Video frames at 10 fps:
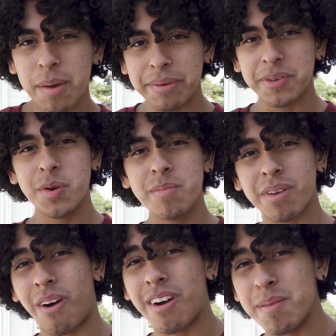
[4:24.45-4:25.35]
but the rooms
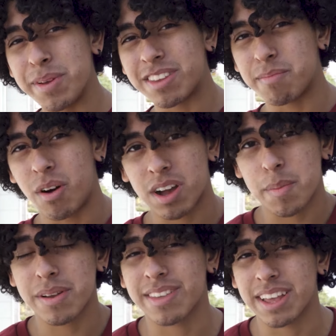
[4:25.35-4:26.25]
are a bit small
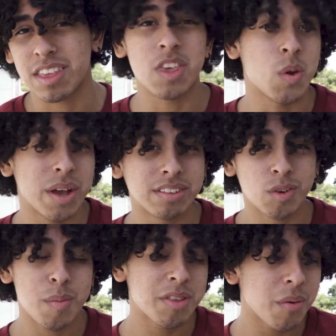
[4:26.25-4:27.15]
compared to the US
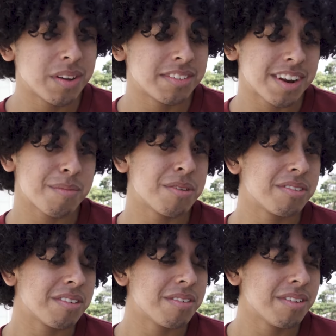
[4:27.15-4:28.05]
dormitories that I'm
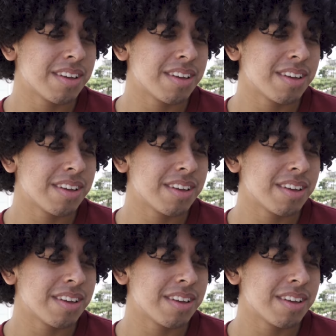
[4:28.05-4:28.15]
used to.